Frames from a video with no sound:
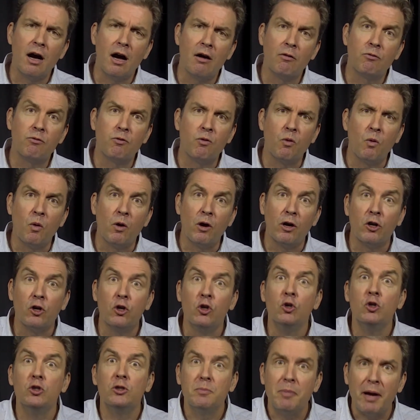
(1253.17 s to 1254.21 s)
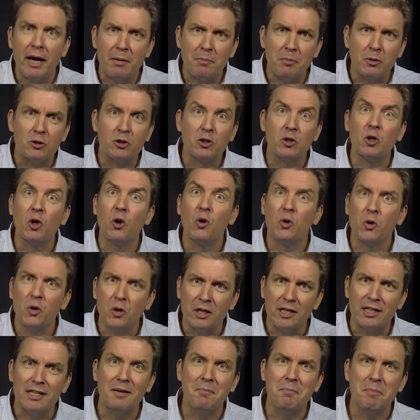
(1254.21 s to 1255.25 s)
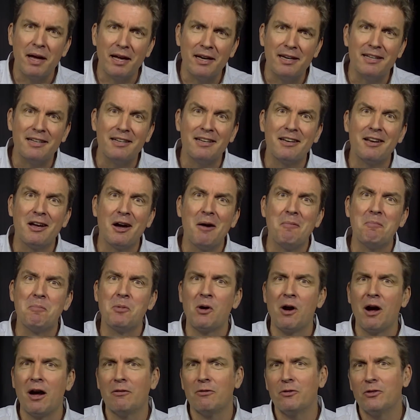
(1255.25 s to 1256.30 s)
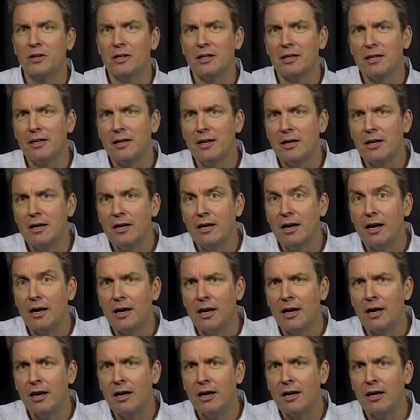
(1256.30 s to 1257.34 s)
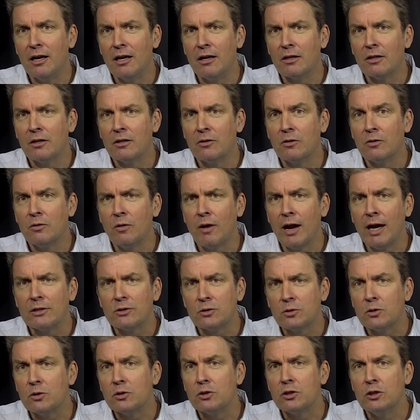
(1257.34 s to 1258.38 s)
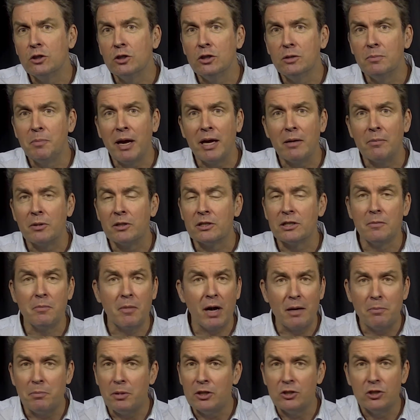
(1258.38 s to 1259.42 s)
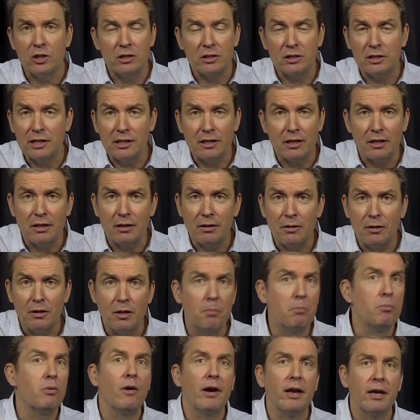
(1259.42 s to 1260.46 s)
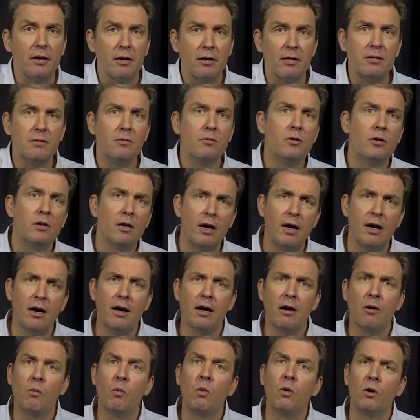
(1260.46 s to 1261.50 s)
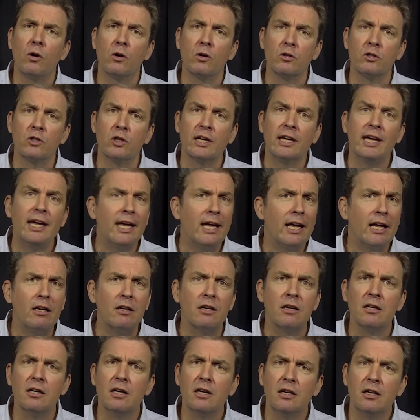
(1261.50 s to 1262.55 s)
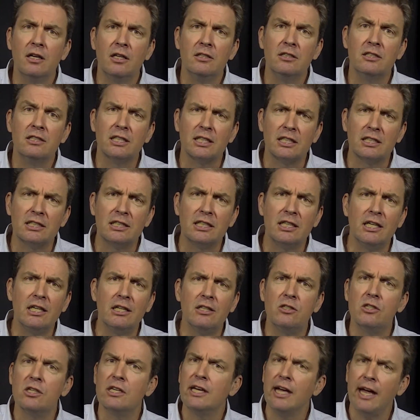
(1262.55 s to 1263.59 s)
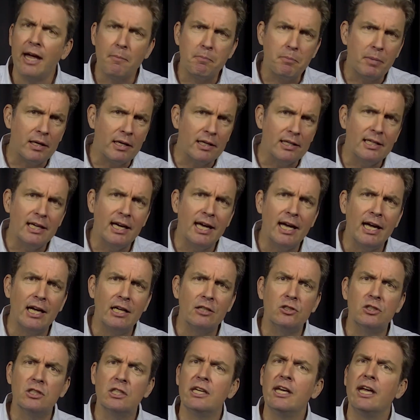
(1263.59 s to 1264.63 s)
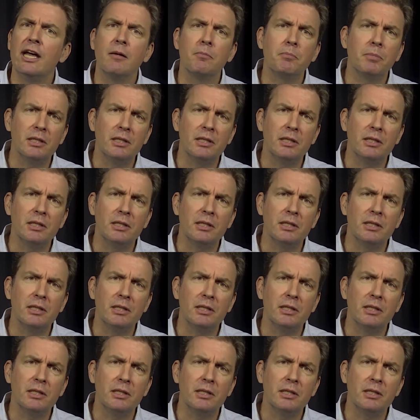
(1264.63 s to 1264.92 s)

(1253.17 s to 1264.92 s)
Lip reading: For newspapers, local, independent, nonprofit, grassroots newspapers, it might be just in the print world. You can't succeed, you can't be engaged, you can't be